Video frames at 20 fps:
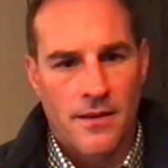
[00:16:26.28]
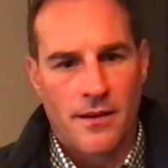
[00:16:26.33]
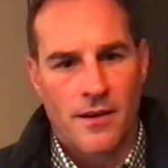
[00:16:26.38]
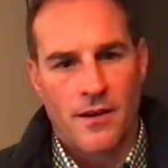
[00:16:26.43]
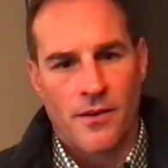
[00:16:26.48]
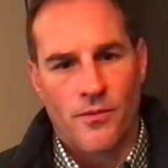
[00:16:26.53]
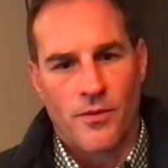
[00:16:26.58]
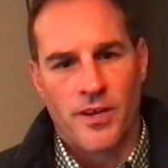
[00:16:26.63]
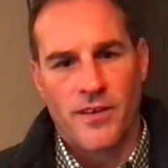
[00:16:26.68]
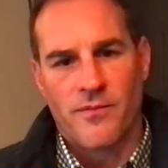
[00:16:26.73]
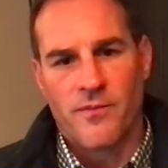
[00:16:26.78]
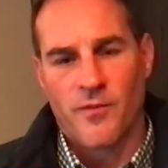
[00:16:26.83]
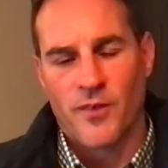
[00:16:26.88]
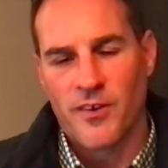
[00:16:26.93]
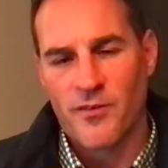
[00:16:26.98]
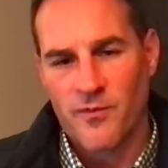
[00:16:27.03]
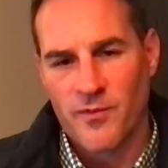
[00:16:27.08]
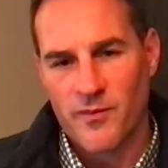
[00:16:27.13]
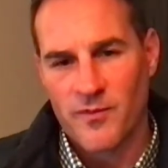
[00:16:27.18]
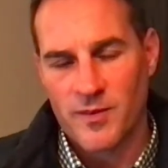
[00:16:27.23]

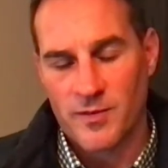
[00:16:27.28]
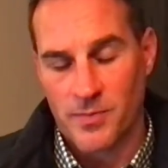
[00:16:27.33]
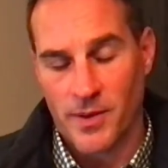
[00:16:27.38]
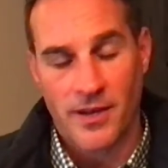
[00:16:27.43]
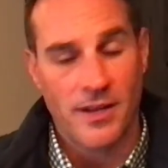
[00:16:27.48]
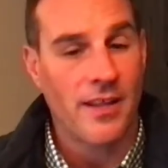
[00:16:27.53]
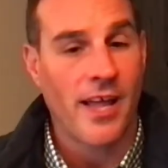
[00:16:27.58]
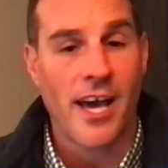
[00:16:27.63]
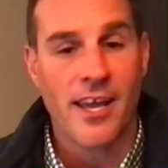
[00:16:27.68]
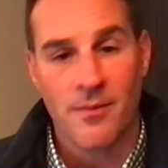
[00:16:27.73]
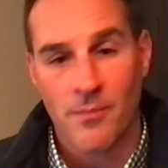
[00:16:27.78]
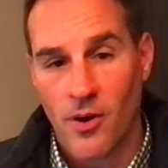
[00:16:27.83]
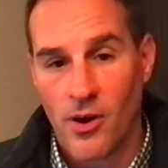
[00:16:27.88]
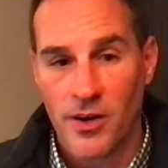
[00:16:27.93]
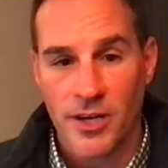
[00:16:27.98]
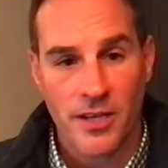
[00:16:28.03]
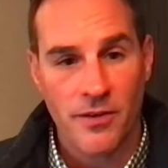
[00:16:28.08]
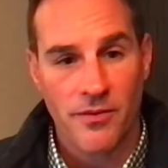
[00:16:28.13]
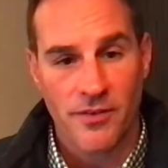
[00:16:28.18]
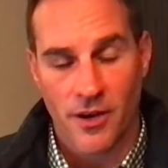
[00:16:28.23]
We've spent a lot of
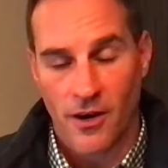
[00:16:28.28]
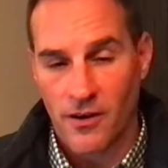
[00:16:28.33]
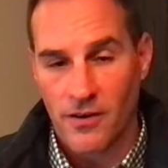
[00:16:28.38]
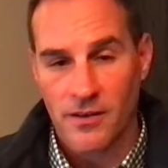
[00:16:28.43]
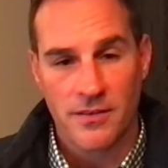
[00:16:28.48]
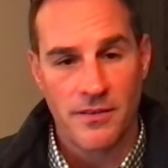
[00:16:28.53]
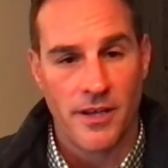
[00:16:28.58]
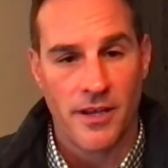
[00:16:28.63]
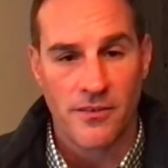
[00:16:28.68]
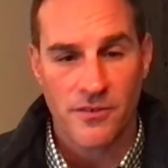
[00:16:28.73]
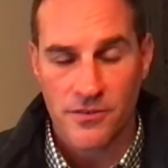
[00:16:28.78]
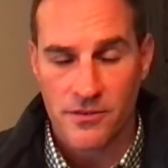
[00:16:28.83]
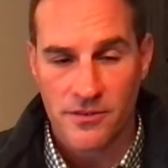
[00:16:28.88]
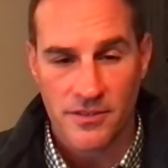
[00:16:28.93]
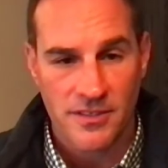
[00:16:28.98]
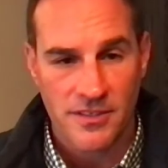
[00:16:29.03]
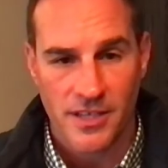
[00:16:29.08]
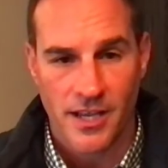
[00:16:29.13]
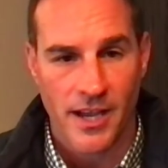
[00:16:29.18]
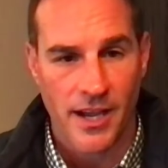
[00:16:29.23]
money with architectural
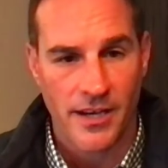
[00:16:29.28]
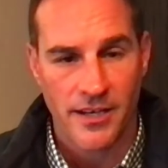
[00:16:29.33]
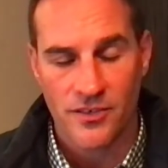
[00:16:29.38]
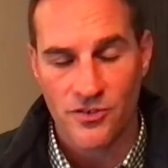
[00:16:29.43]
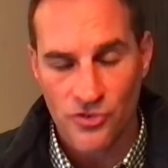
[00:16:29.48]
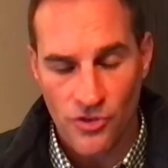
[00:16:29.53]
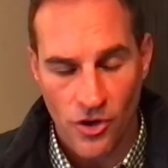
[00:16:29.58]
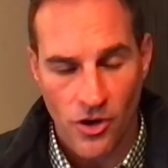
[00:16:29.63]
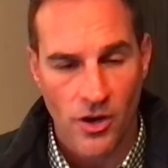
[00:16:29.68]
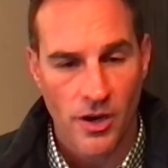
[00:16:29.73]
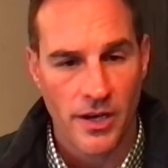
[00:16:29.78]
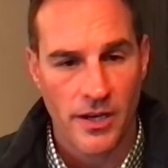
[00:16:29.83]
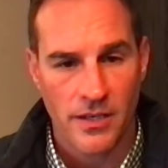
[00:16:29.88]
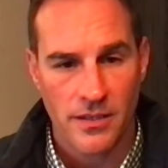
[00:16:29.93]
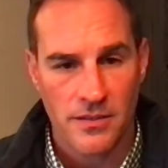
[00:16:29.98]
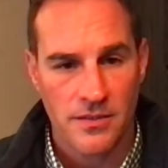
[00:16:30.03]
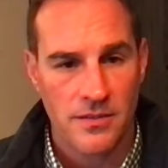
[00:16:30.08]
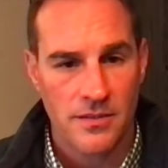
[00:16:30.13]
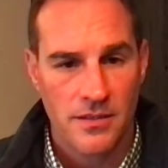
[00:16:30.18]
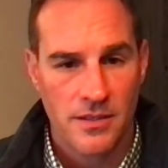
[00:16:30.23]
design and
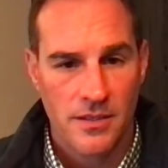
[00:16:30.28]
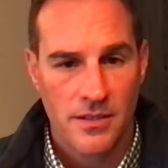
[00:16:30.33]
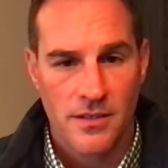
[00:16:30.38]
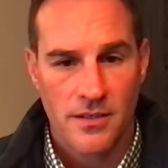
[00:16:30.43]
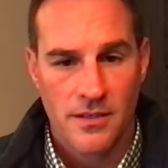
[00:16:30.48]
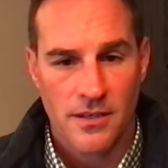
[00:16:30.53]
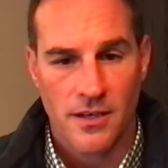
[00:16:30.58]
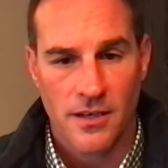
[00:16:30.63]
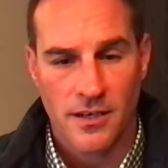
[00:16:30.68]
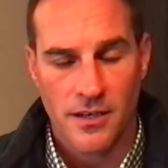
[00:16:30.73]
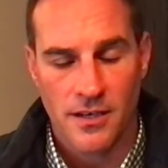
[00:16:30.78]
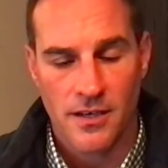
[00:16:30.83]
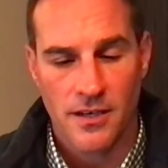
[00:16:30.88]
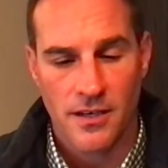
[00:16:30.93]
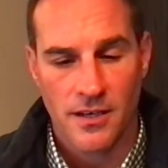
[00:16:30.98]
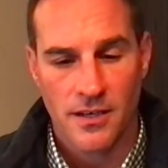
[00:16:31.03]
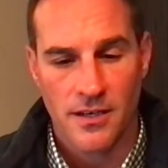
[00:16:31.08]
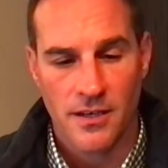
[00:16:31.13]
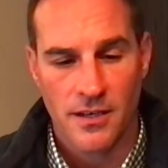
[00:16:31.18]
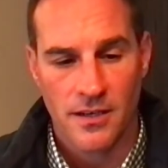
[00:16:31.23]
drawings,
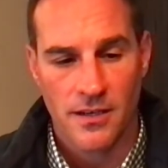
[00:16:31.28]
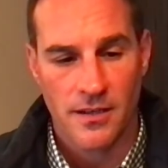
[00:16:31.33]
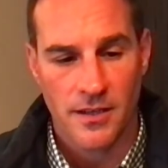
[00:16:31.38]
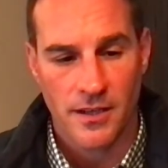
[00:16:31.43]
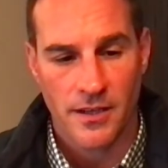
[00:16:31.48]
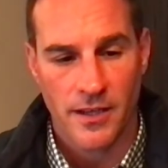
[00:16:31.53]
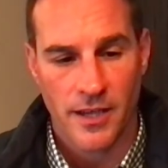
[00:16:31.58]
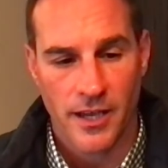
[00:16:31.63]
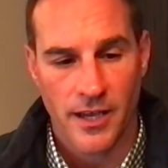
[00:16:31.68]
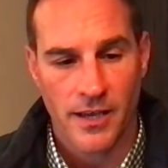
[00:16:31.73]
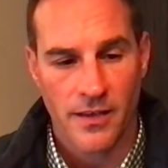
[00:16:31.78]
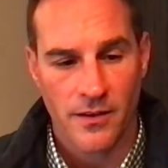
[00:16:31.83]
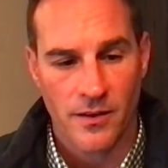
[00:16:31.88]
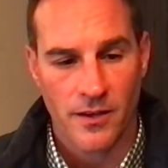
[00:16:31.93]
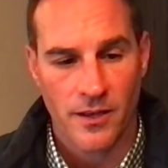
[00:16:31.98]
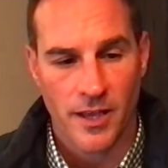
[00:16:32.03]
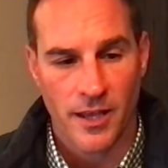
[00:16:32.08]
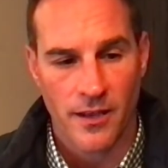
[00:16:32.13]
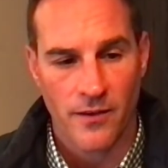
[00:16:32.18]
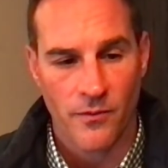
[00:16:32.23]

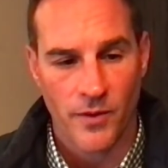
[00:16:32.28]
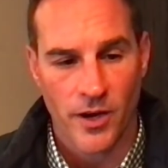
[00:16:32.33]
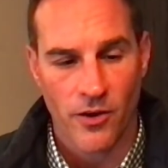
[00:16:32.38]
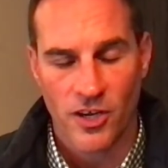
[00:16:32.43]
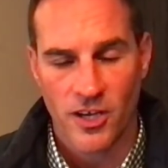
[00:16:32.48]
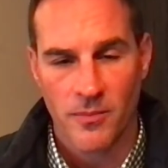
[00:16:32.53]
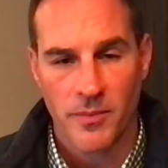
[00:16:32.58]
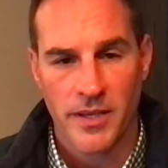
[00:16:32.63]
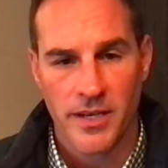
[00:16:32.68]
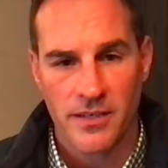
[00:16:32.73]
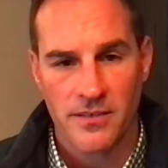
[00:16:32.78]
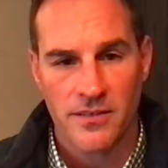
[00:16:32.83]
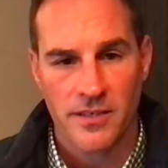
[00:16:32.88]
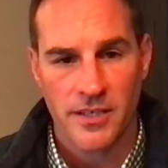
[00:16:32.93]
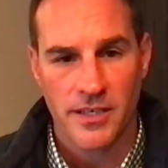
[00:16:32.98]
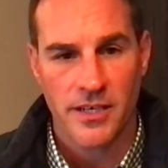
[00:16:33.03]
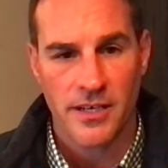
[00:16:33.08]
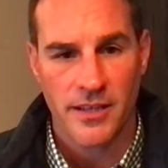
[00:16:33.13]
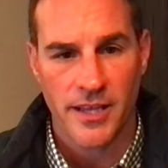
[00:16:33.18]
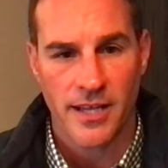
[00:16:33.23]
and we are committed to
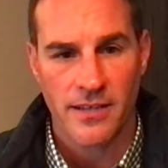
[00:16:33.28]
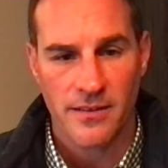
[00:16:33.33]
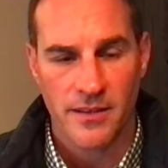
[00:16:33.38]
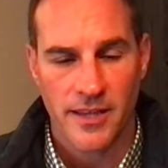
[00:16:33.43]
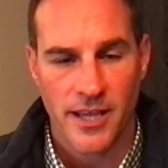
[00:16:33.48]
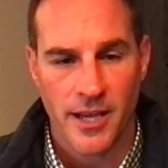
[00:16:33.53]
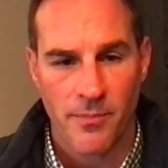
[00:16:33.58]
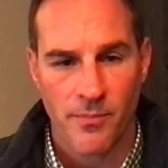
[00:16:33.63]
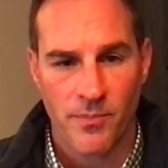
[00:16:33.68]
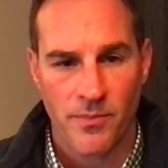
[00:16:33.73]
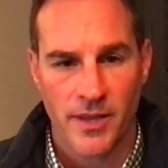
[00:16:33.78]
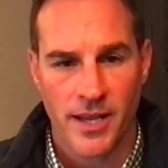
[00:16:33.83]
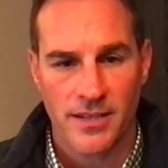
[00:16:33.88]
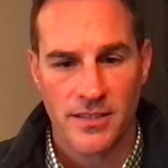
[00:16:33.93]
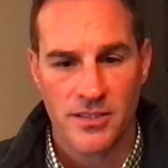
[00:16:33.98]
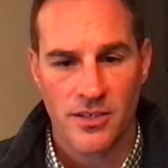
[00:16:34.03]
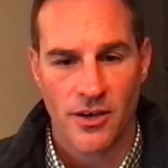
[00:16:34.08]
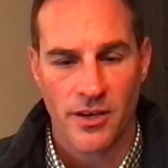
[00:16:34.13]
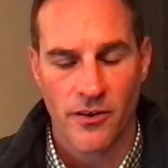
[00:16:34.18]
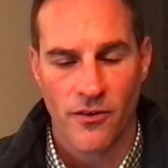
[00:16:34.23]
getting that
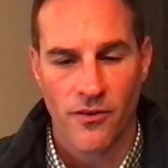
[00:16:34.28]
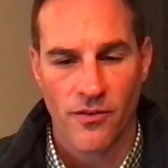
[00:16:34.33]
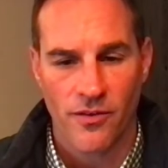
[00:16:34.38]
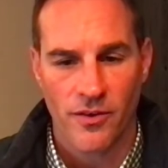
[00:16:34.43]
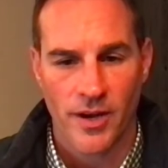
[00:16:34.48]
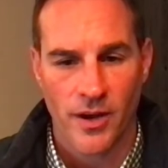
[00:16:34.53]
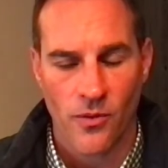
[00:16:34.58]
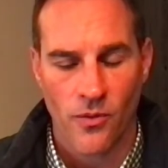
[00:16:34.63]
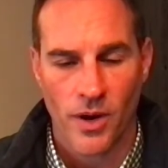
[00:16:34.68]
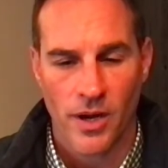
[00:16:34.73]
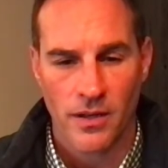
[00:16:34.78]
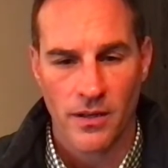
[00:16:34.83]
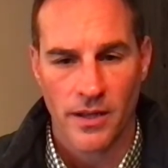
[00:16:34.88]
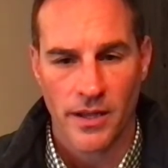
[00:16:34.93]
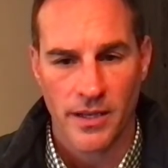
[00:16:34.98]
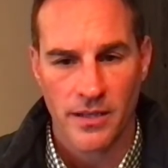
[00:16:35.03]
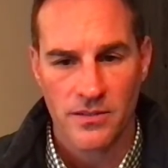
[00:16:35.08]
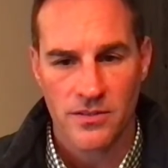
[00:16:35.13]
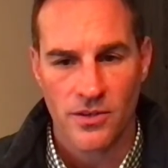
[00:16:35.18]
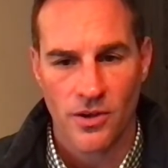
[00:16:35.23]
done over at White
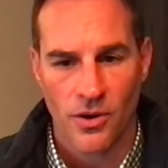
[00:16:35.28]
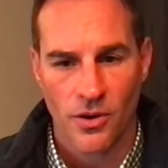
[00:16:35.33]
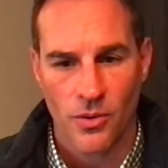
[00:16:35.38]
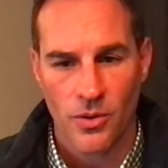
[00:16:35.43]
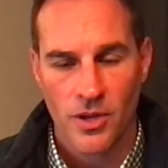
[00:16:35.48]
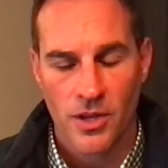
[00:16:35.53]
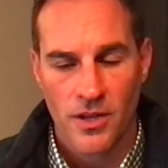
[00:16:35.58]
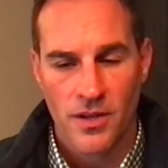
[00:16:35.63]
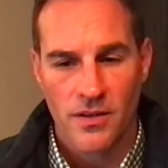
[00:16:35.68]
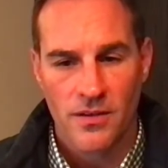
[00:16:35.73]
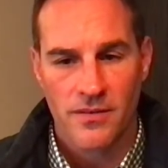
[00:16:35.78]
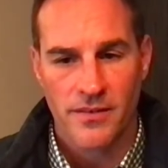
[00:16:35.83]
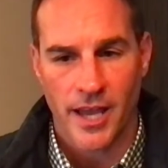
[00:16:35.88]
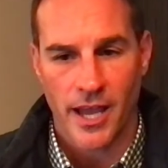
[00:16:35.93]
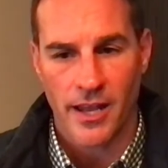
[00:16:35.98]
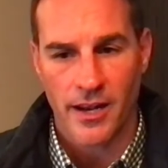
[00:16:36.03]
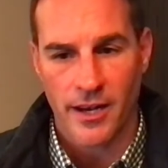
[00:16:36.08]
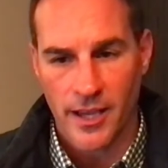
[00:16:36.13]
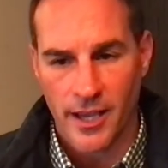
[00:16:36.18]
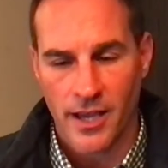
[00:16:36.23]
Lake. So
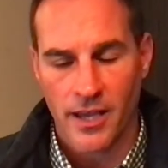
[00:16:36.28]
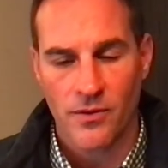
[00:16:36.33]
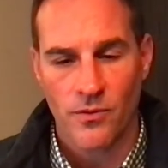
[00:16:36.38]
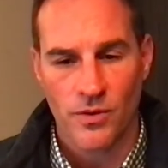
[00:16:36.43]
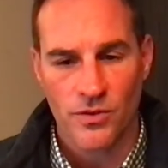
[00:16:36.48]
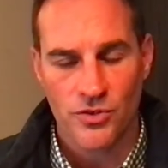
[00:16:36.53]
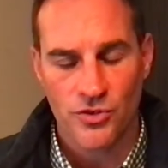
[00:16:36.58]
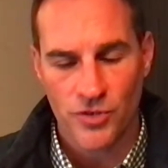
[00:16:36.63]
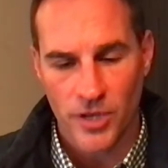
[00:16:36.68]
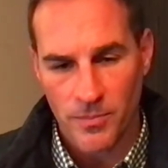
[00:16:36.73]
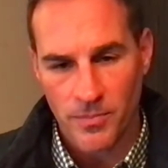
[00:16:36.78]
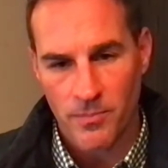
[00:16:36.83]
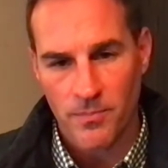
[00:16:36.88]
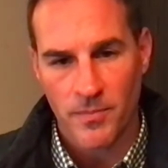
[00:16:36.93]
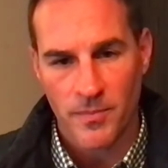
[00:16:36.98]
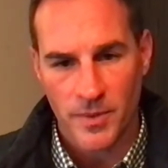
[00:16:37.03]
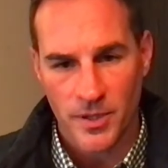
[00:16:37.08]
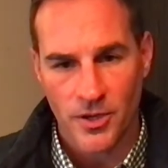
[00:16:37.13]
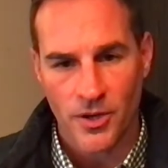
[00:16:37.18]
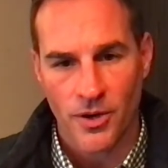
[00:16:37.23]
that again will trip,
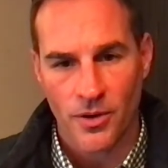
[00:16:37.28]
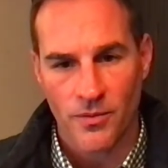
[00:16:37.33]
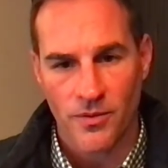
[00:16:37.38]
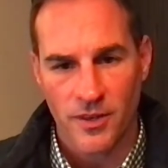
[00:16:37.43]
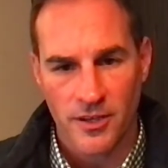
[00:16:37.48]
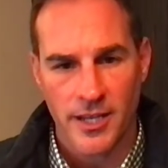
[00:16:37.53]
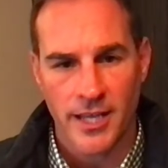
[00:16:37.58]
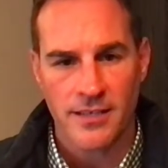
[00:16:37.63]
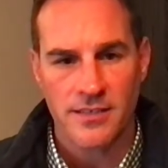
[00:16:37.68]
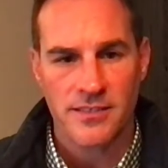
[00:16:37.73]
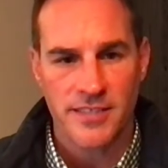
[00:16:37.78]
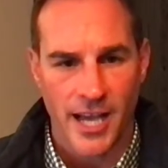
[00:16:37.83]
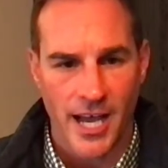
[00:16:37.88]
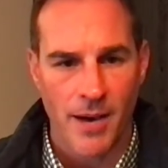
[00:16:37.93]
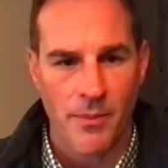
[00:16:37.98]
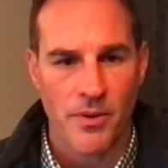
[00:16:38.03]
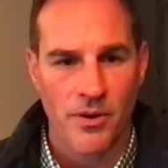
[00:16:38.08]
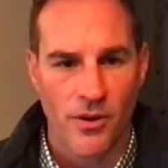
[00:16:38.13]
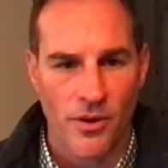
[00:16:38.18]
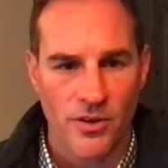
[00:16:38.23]
the next
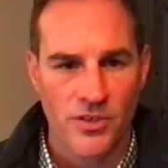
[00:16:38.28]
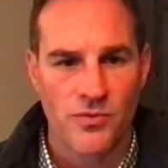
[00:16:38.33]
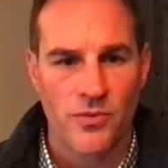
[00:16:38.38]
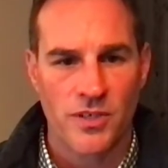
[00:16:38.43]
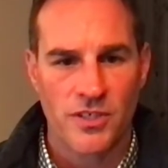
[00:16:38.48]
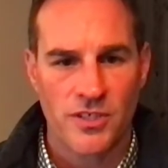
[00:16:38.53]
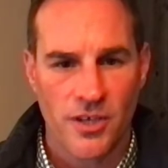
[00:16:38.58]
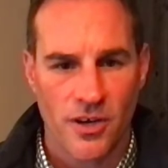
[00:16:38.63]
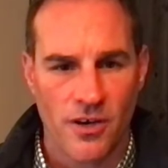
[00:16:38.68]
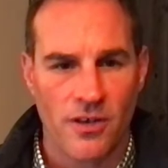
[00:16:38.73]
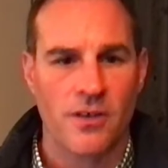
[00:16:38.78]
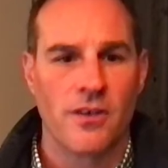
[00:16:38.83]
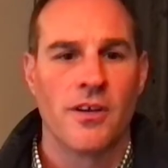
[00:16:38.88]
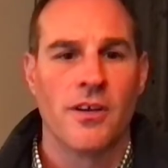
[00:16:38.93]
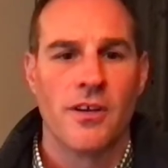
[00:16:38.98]
dominoes, which are